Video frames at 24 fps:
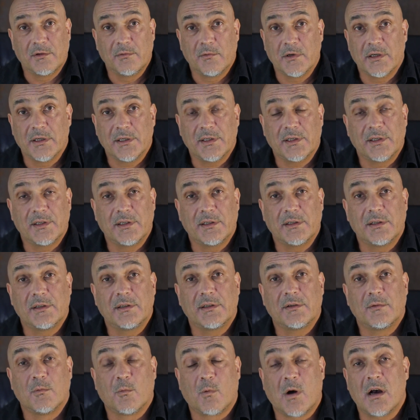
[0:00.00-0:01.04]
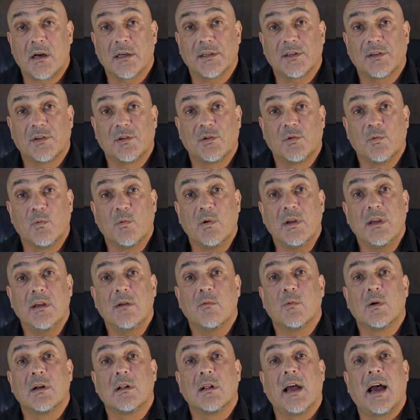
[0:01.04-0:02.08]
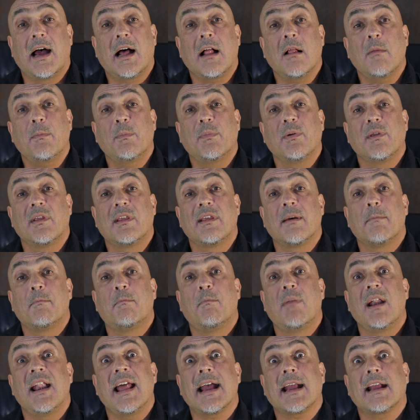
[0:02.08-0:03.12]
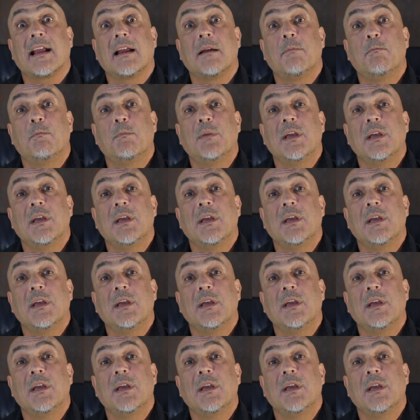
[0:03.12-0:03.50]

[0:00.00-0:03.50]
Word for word: was, was we will help the black